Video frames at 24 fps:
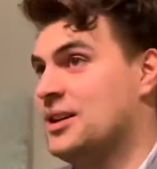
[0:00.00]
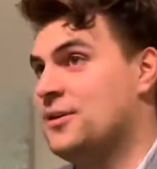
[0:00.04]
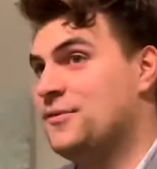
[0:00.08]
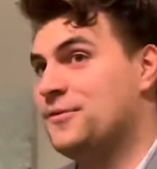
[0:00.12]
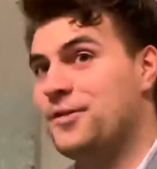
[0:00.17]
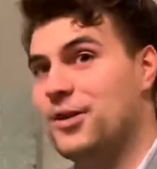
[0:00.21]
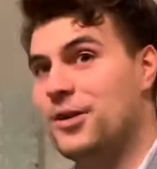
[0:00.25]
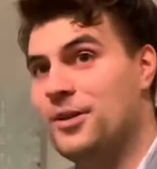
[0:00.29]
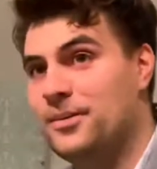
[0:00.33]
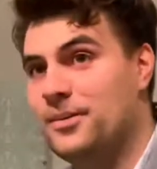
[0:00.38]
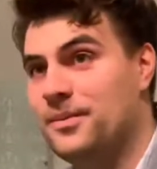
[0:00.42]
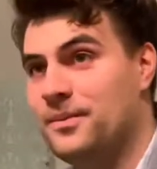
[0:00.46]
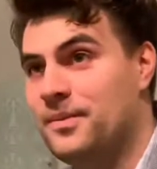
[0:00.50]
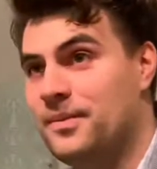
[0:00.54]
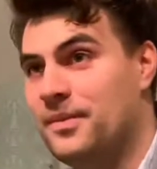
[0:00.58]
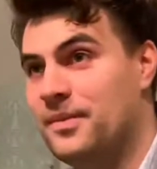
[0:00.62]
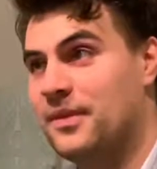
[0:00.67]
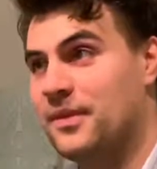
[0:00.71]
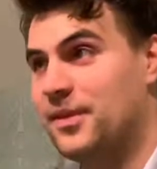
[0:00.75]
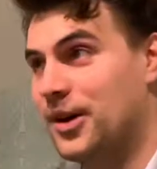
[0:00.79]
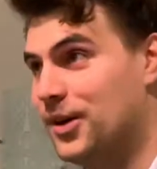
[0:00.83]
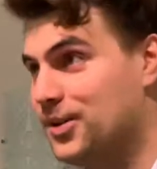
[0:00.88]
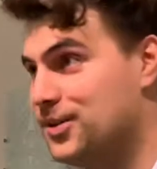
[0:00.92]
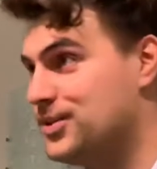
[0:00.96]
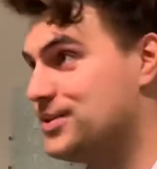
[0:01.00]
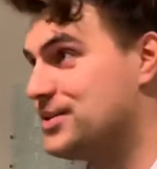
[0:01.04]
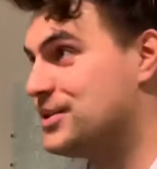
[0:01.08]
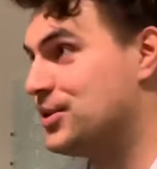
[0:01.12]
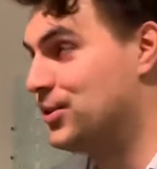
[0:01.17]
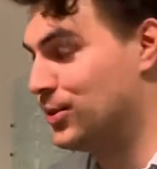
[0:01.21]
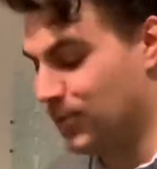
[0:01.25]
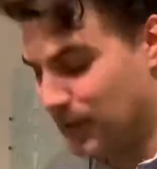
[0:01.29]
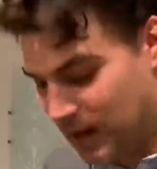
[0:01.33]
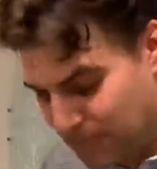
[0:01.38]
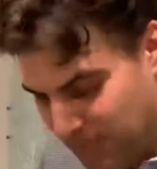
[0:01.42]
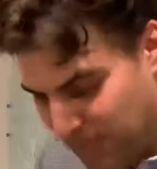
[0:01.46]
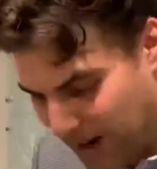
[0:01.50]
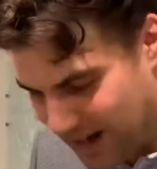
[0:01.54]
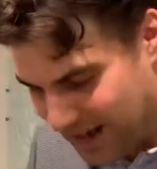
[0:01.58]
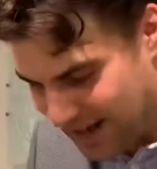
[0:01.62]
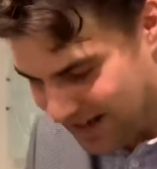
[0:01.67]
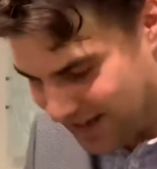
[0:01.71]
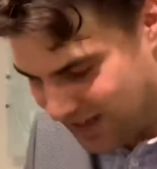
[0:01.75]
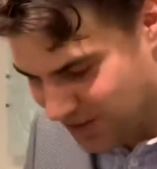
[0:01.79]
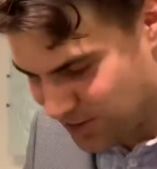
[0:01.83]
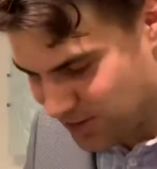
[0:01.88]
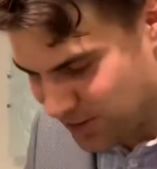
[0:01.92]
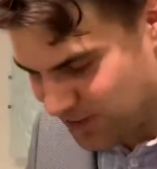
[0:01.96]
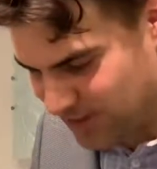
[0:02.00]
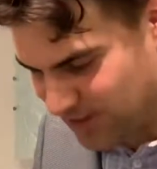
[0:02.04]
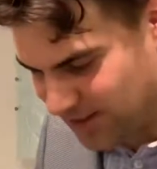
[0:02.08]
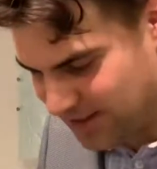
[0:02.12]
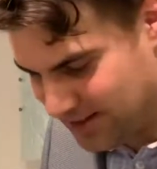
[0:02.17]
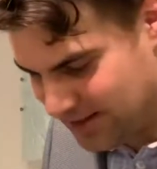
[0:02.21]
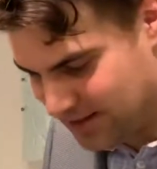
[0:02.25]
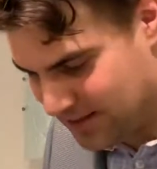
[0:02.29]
from those who are bilingual.